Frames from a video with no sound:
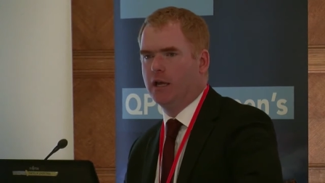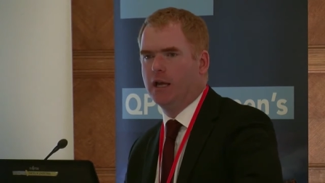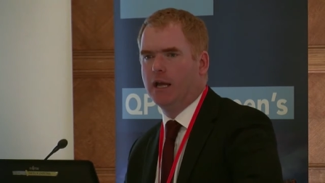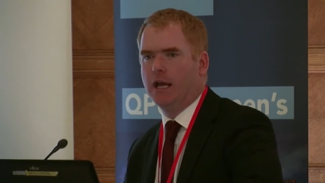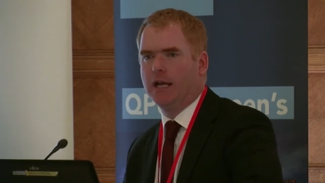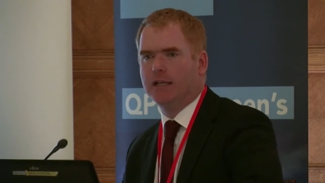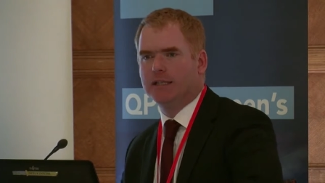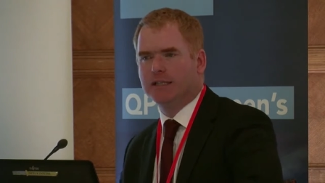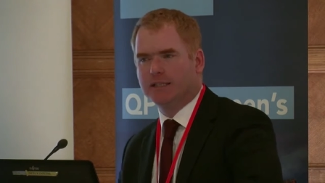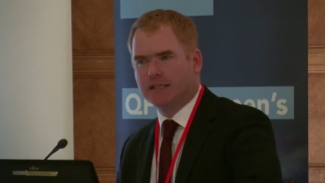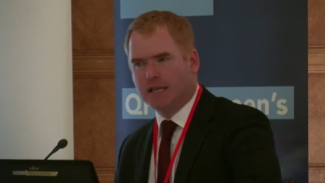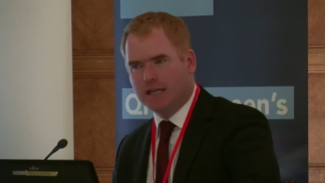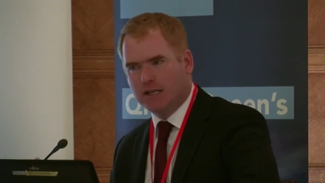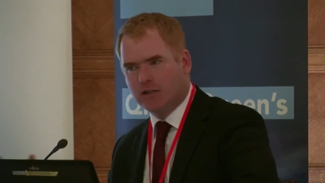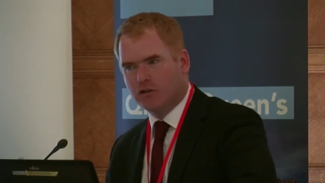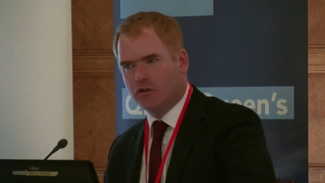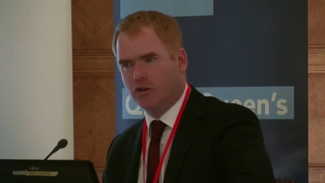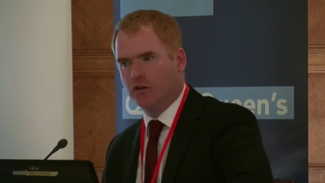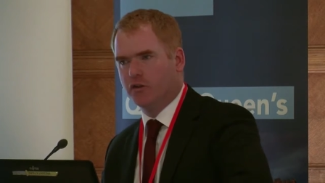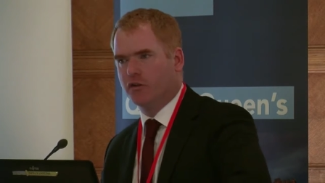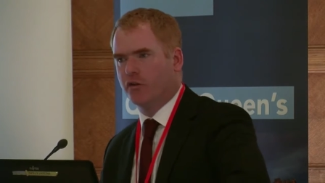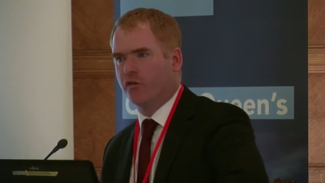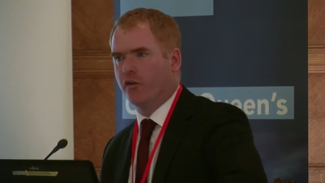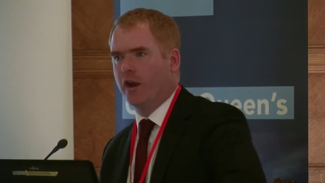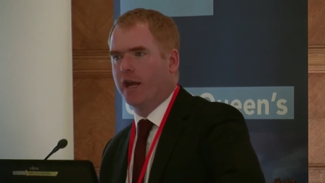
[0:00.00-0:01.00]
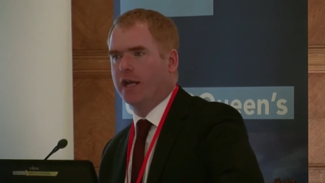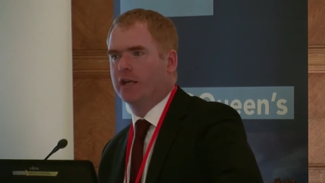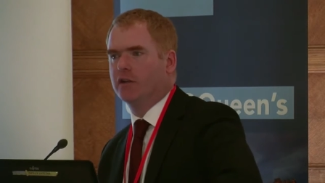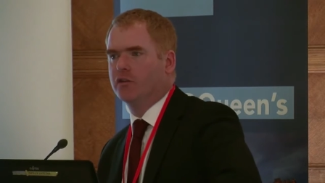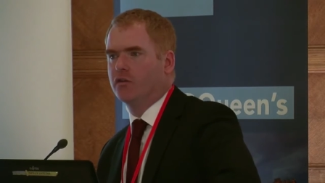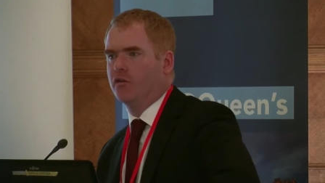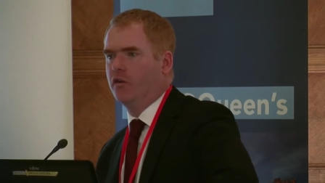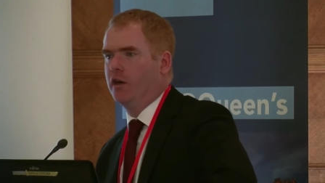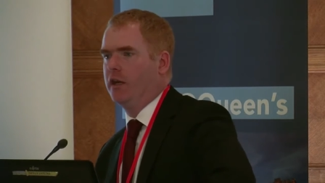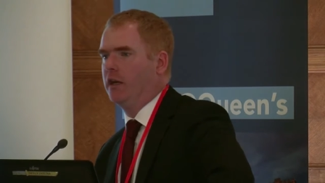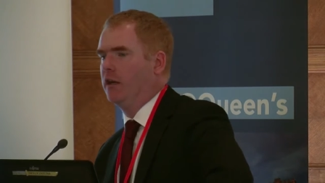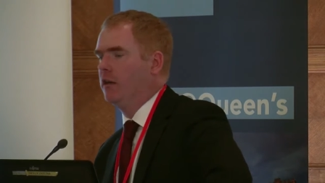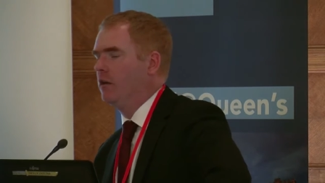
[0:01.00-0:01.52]
a central
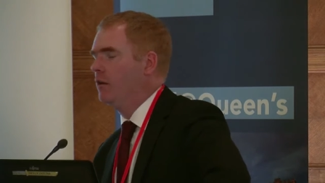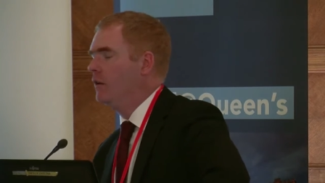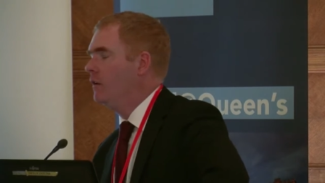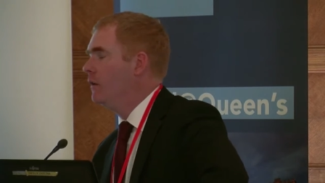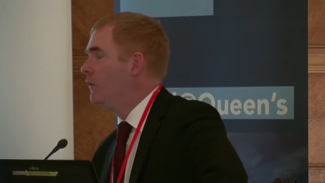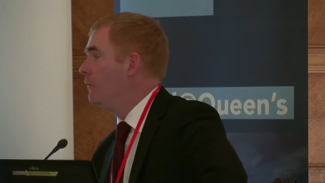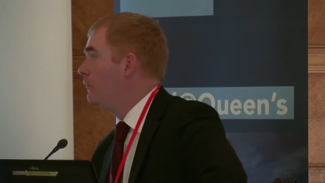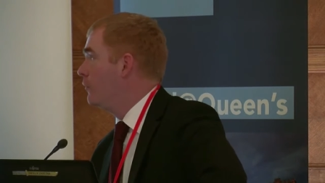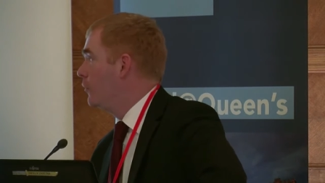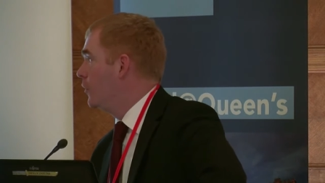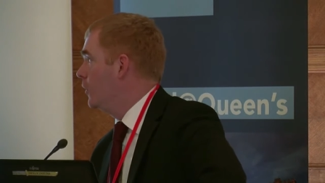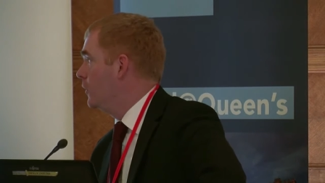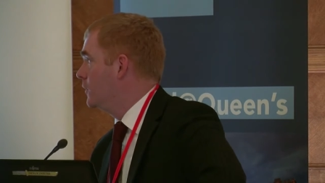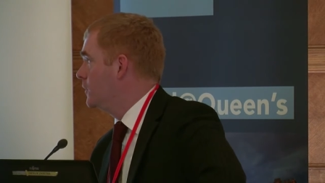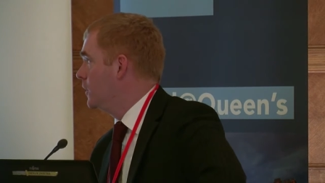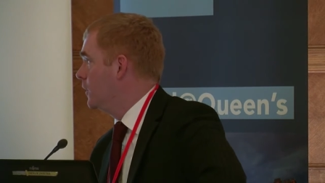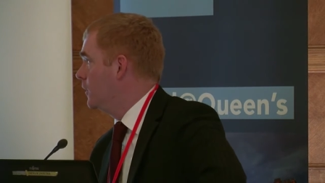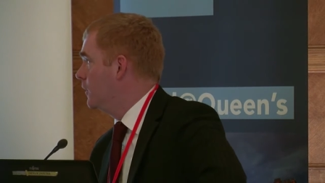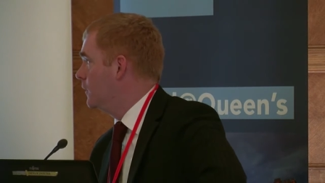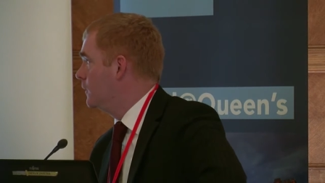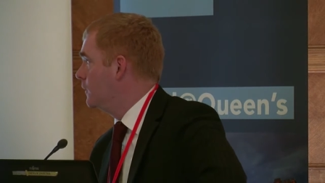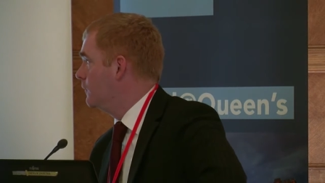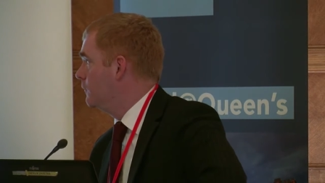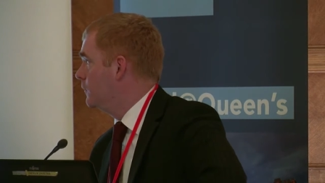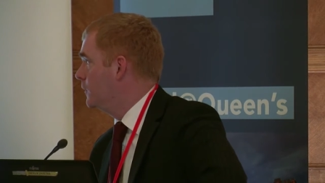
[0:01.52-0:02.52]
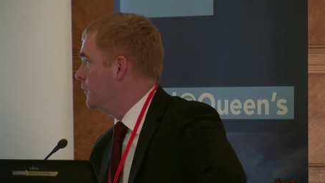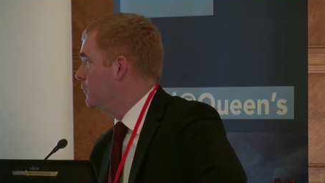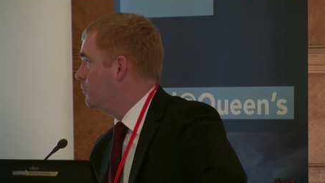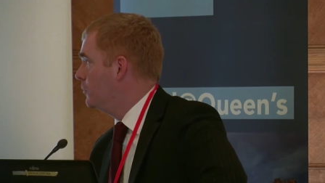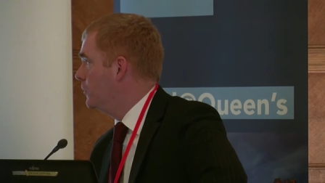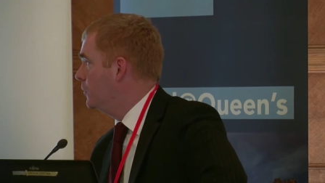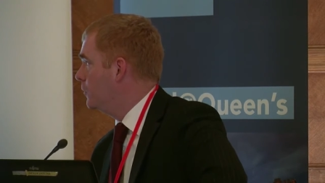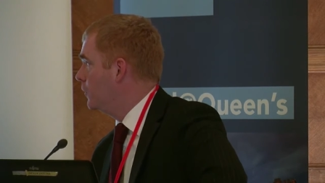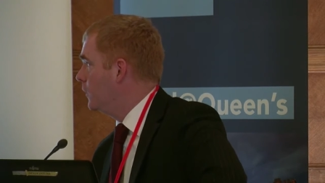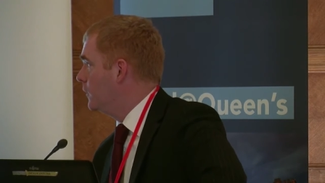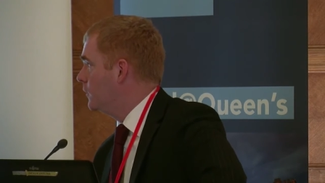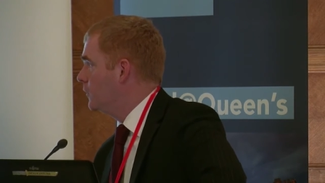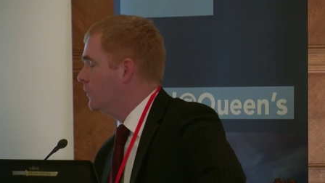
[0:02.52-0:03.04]
directory for alternative
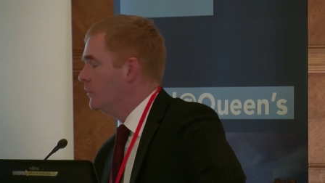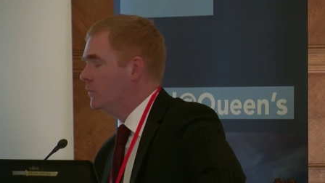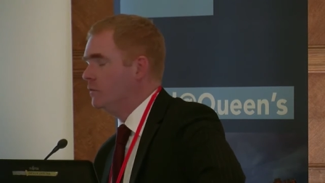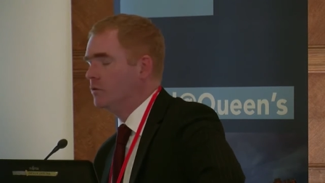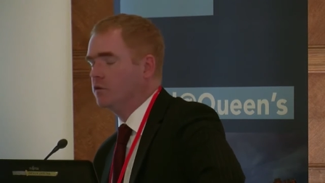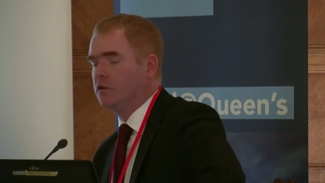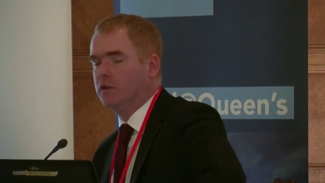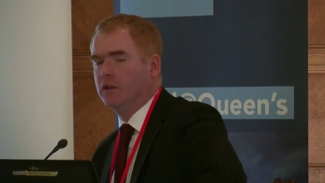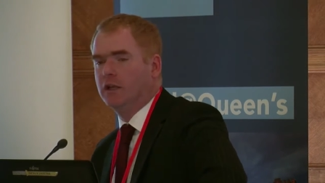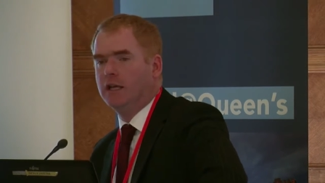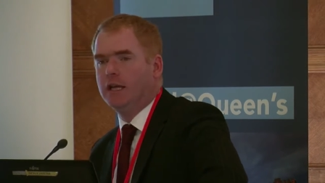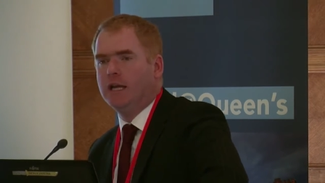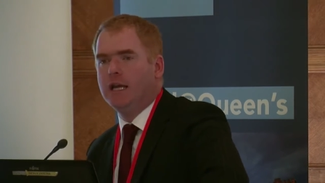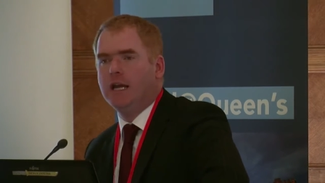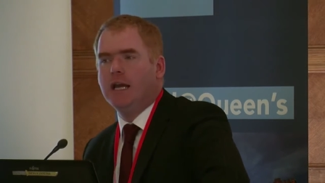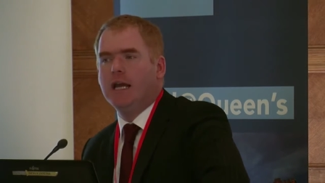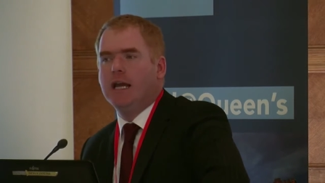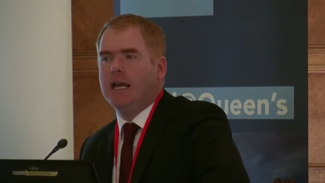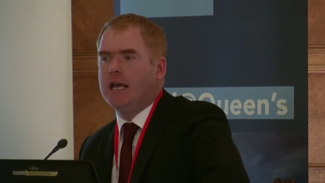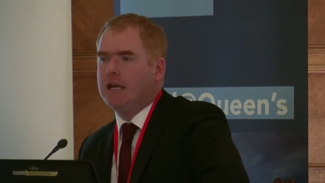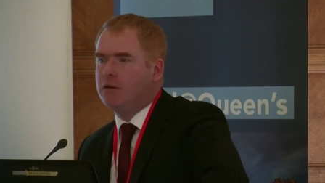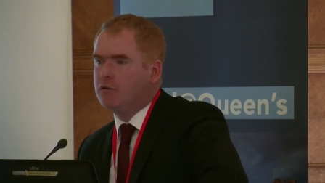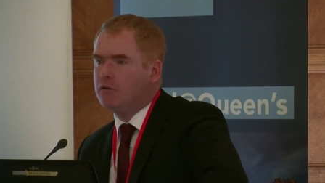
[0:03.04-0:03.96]
dispute resolution. It